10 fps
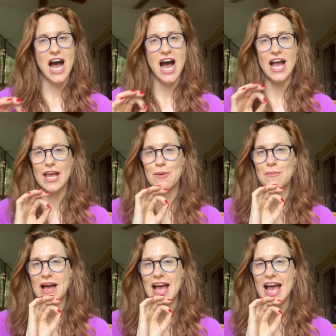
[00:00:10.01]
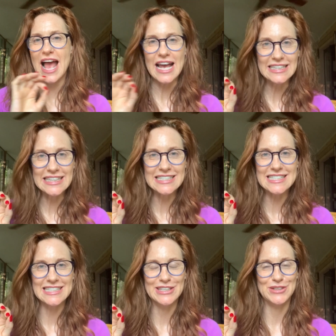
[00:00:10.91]
I am
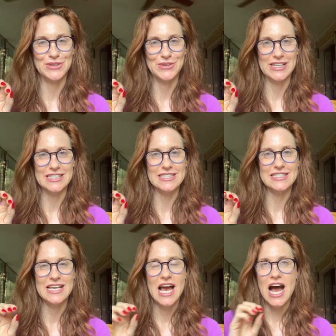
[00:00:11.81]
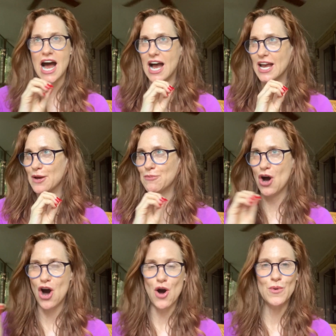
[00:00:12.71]
endlessly curious. I am
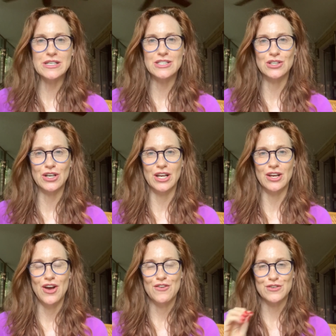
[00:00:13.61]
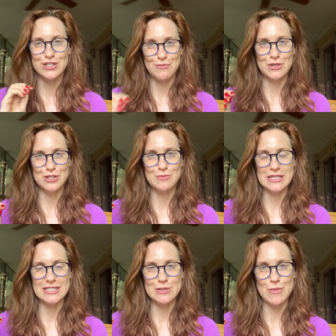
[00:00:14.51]
always looking for something to be
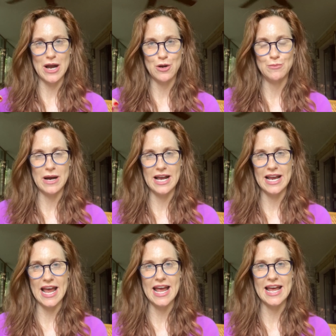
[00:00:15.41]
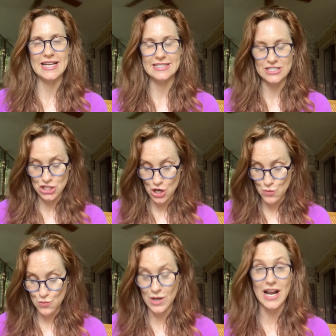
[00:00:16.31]
inspired by. And so
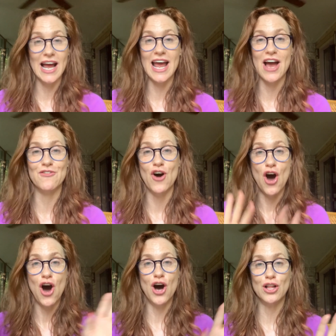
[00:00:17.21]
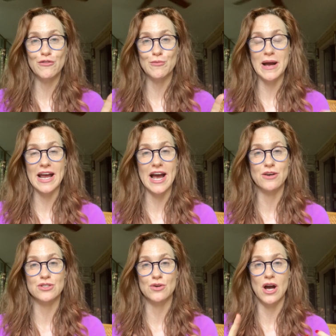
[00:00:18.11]
what I have all over my
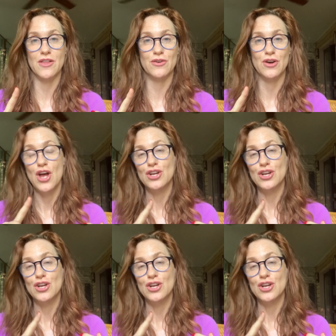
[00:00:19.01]
house are either